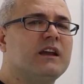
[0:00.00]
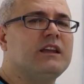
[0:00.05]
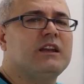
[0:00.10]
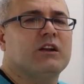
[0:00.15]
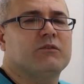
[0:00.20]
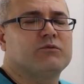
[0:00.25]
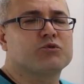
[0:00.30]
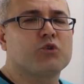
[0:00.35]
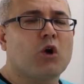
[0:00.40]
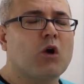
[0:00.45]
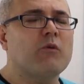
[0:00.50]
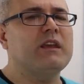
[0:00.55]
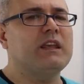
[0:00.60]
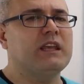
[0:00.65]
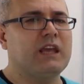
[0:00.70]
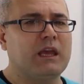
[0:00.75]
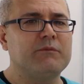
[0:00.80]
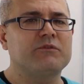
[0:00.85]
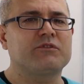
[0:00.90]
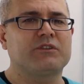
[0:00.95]
you know, drawing
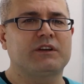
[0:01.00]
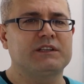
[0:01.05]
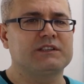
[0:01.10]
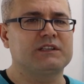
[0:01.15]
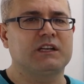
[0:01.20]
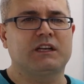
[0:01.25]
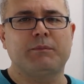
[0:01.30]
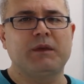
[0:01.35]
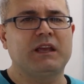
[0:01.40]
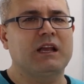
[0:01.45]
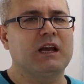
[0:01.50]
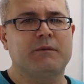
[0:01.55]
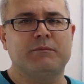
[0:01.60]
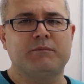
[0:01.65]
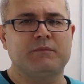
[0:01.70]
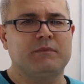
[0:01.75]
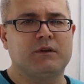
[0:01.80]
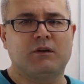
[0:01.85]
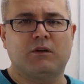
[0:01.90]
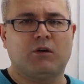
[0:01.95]
game tree is going to
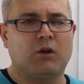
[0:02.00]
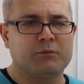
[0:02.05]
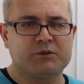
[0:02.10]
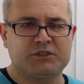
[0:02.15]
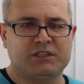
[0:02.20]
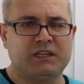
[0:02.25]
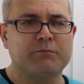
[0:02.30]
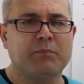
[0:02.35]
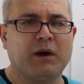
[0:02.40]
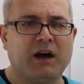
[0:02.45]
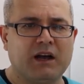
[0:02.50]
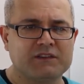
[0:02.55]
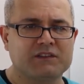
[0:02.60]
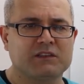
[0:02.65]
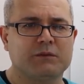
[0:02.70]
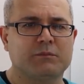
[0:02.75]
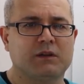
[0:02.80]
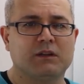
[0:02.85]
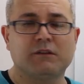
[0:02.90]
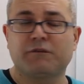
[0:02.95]
become almost
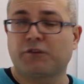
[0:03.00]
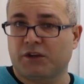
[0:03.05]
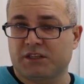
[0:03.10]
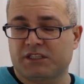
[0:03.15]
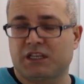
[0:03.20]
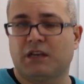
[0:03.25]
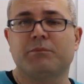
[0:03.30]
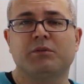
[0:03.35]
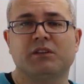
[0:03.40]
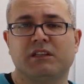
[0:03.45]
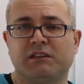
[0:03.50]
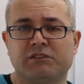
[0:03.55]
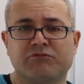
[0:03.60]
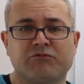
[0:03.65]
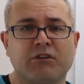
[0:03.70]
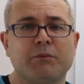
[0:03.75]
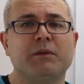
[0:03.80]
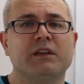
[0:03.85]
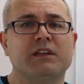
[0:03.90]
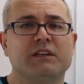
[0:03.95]
impossible, for example in
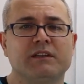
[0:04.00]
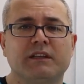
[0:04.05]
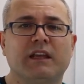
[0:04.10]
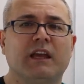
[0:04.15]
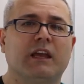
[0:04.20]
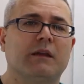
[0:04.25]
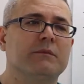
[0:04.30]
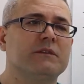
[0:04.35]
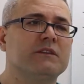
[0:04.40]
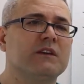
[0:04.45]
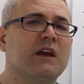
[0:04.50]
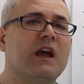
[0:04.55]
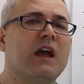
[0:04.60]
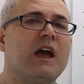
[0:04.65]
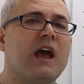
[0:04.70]
repeated games.